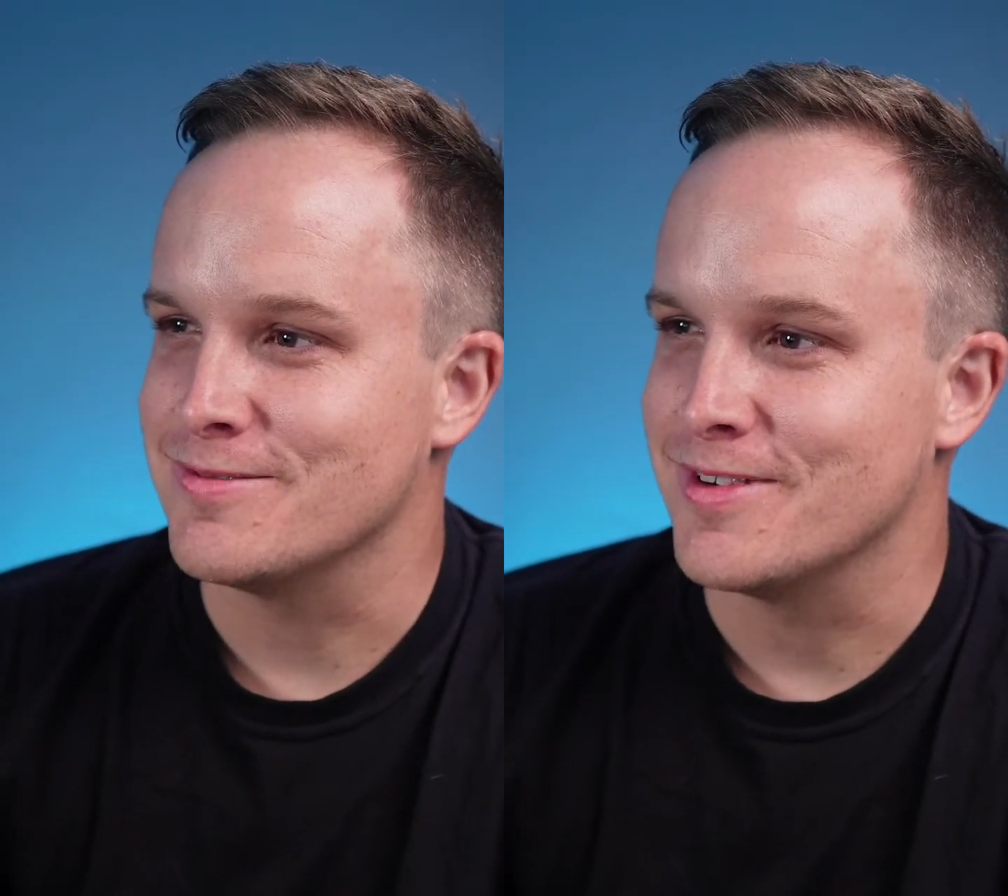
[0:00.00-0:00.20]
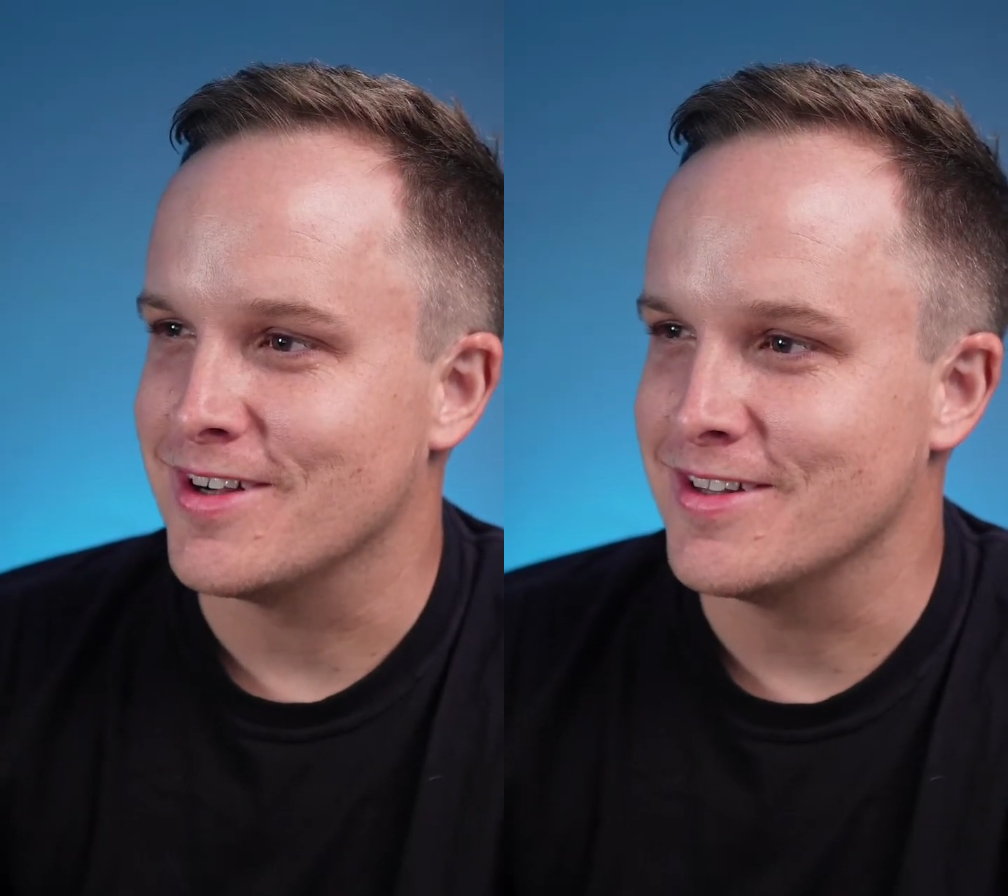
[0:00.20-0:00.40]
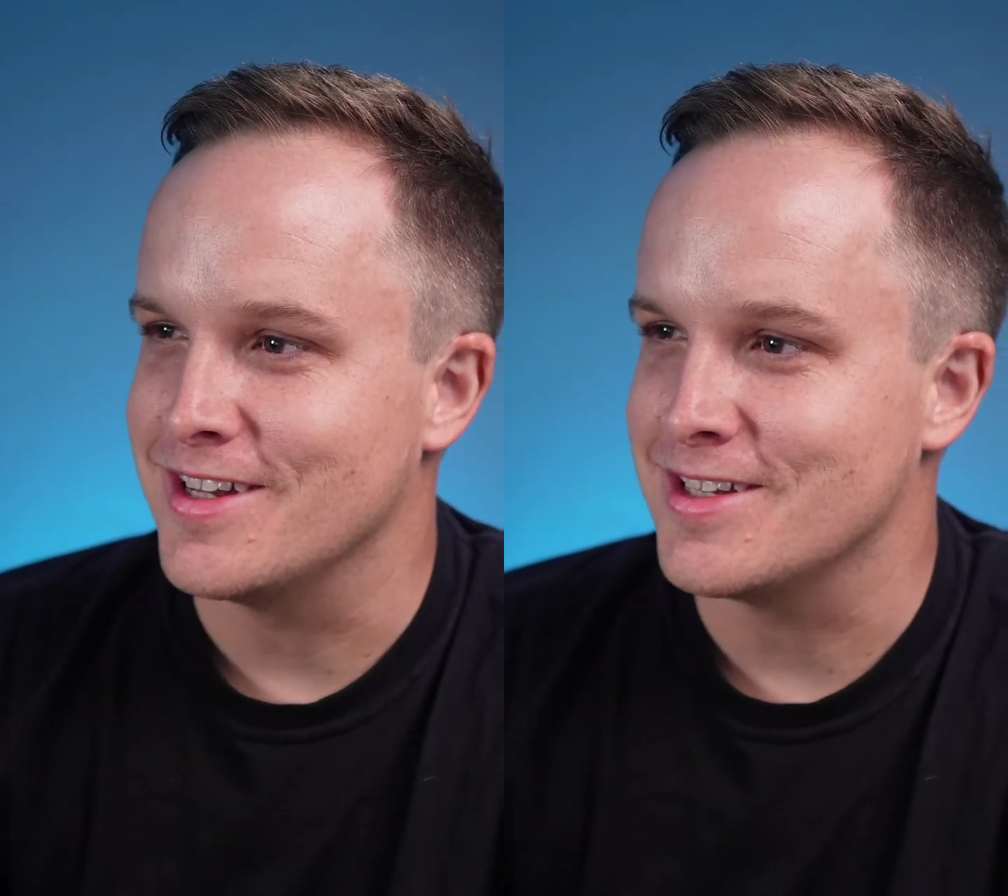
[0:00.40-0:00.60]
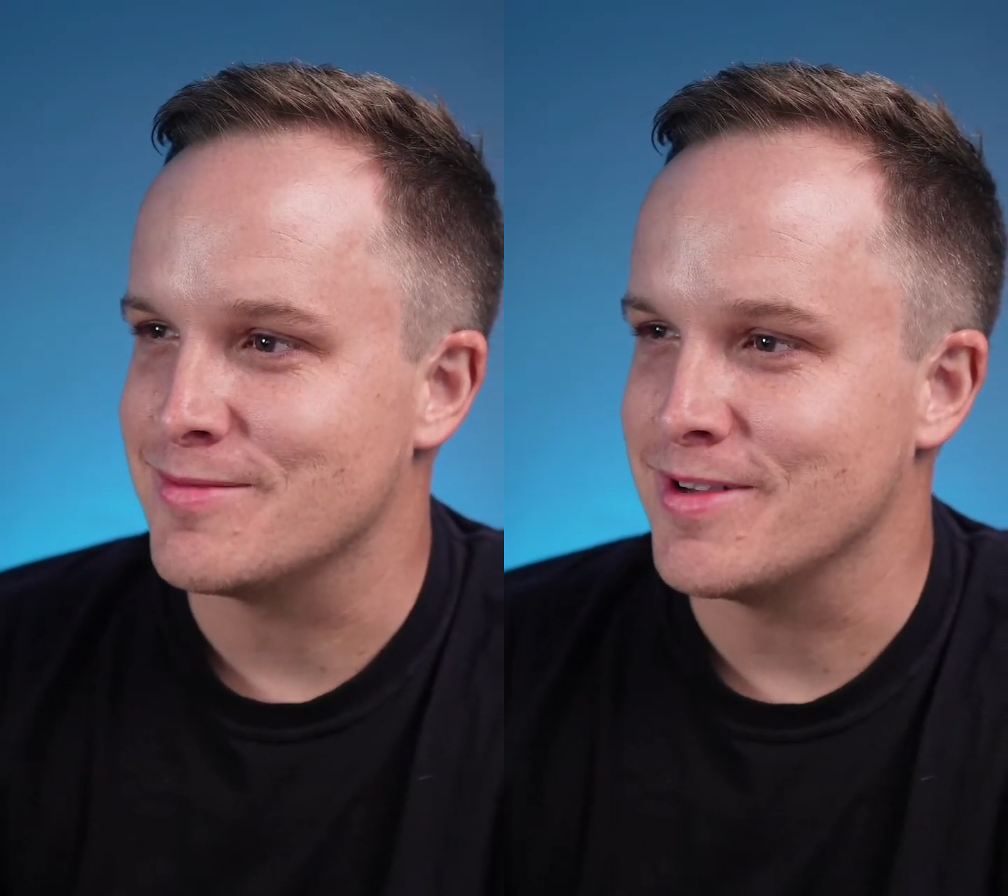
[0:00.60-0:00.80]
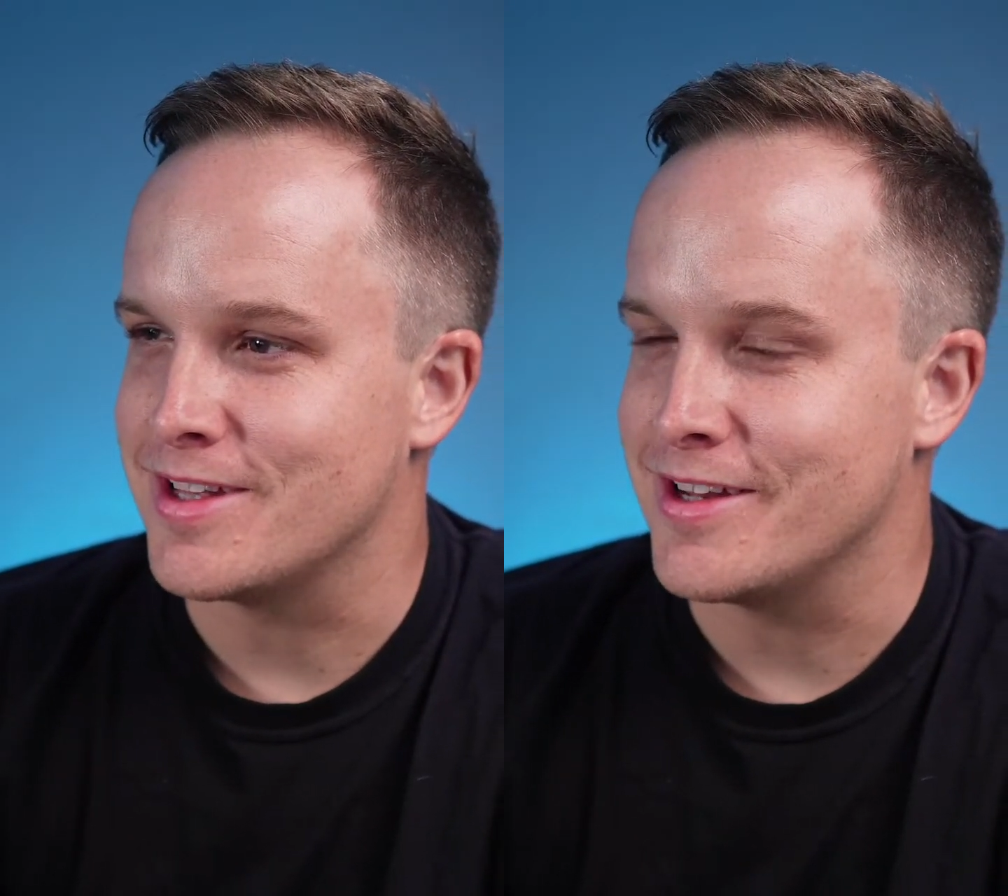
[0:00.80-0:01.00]
We all need to
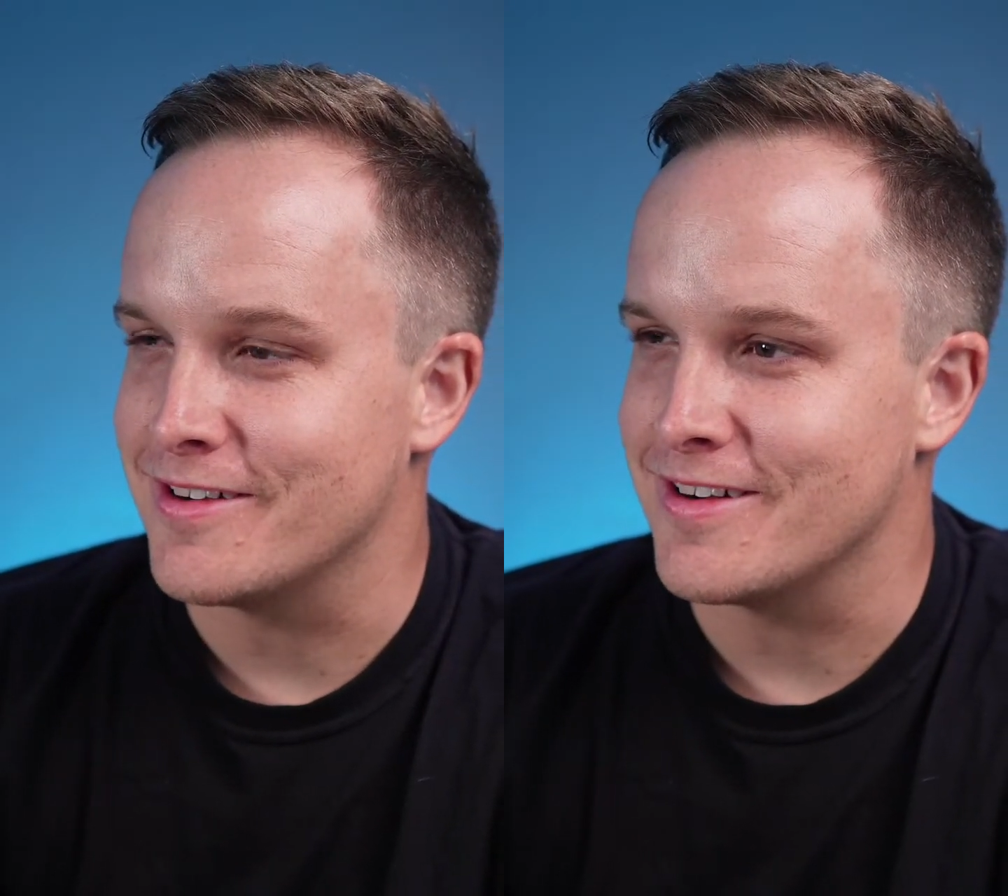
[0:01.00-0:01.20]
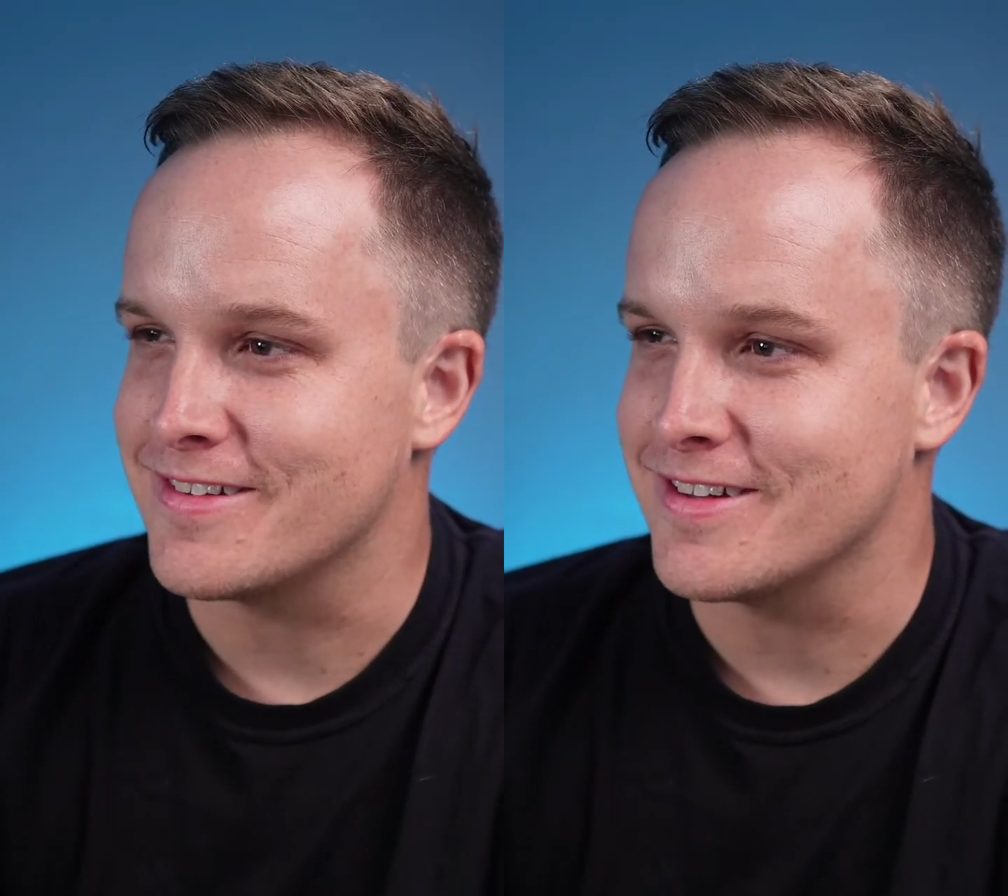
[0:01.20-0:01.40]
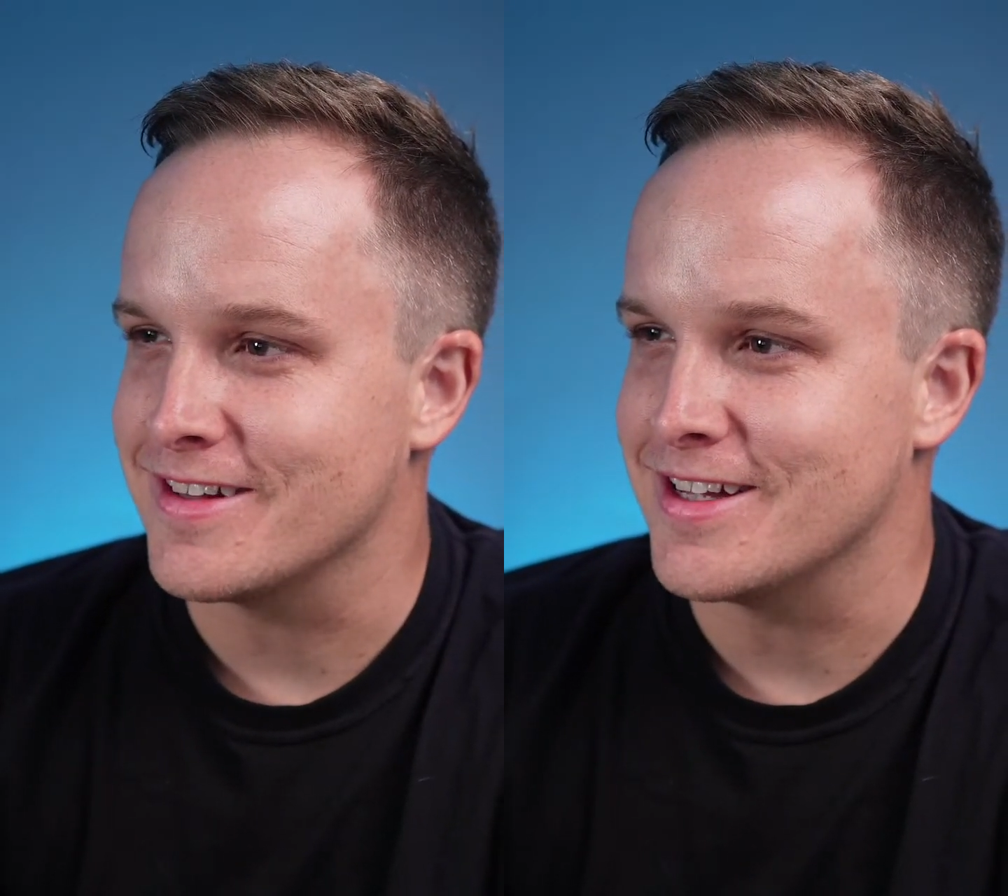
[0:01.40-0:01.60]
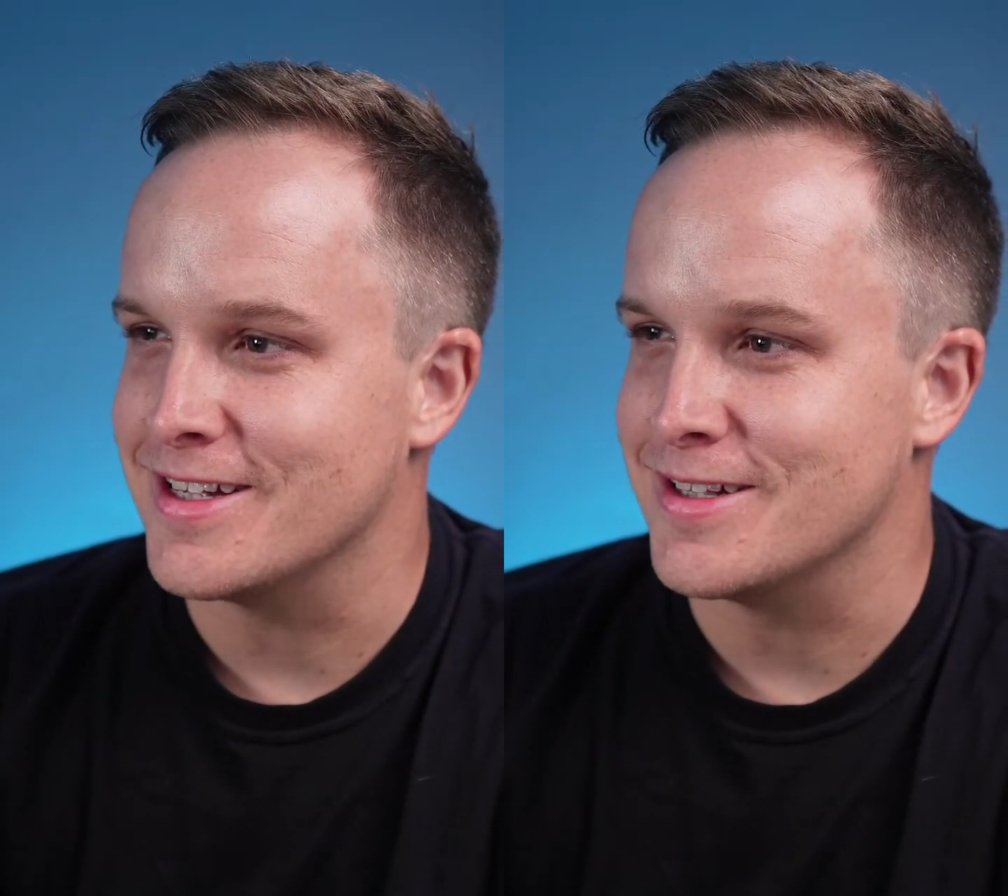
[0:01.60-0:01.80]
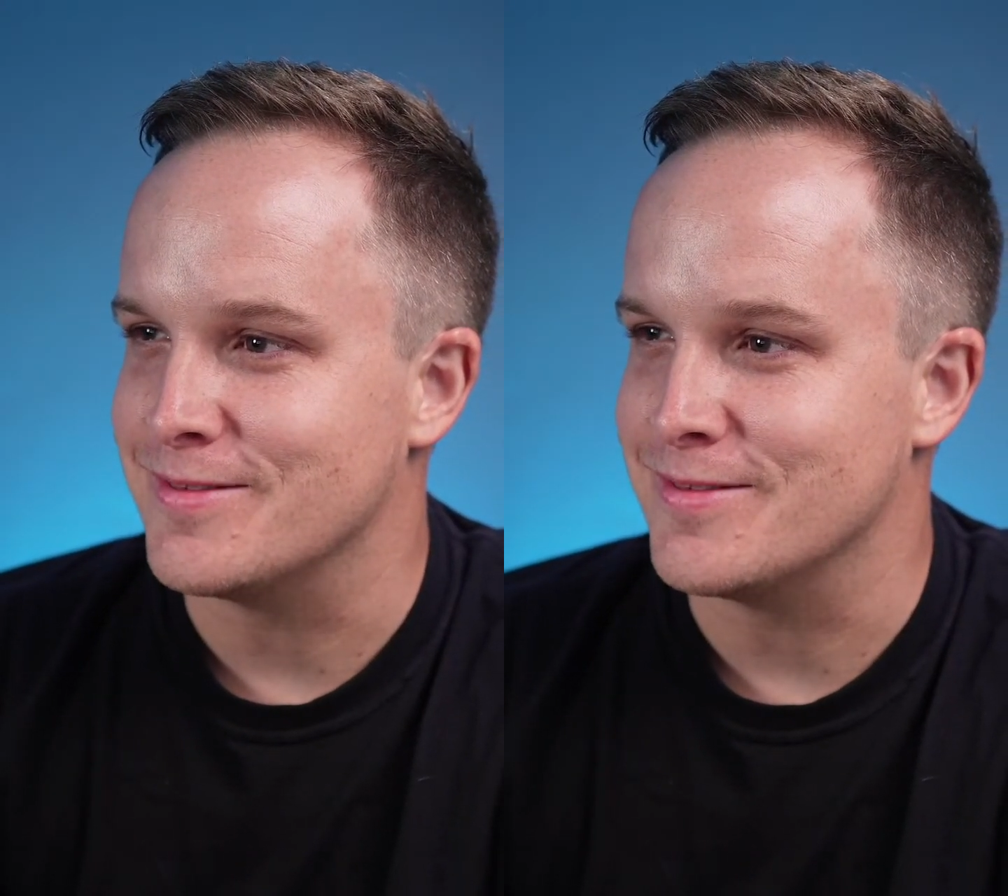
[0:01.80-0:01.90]
be curious and love.